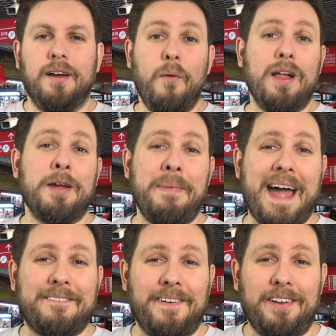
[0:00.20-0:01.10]
Welcome
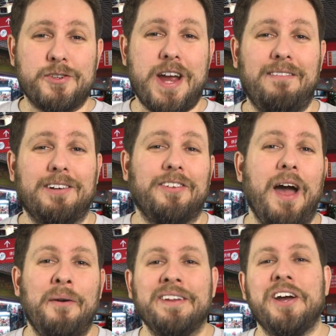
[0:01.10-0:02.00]
back, fellow travelers.
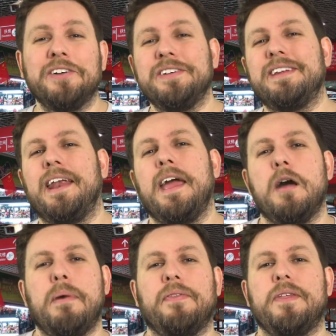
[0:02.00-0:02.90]
I want to talk to you today
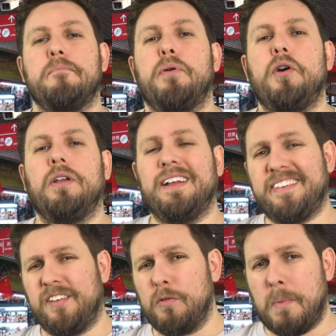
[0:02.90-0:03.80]
about the pearl and
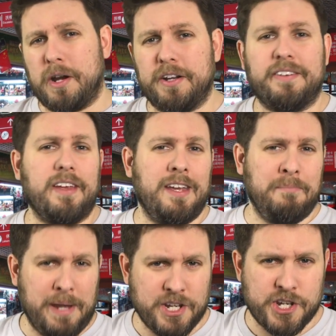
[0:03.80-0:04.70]
silk markets in
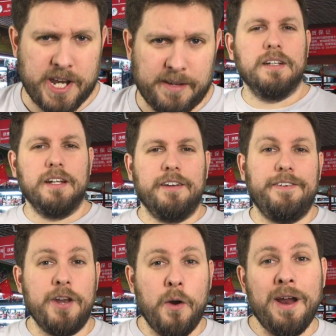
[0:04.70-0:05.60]
Beijing. If
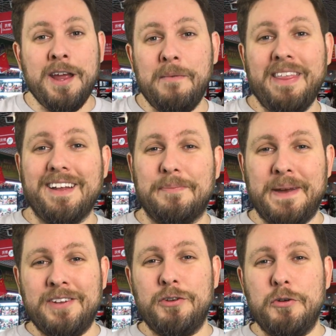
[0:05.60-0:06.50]
you know anybody that's
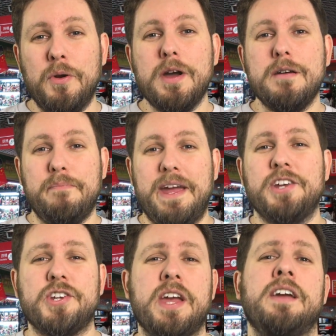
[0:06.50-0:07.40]
been to
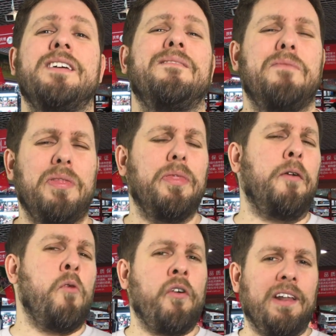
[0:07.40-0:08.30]
Beijing,
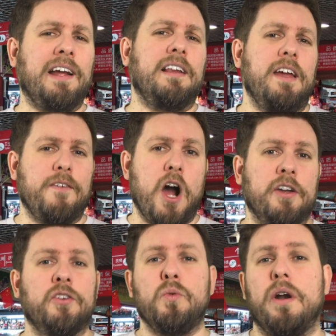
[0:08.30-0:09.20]
they're more than likely have
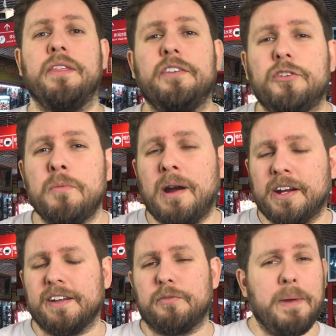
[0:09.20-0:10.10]
gone to one of these two
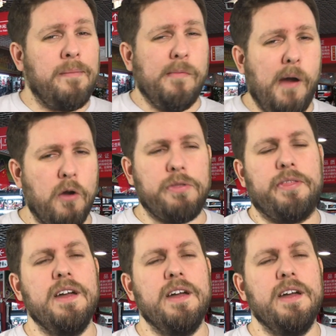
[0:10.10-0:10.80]
markets, maybe both.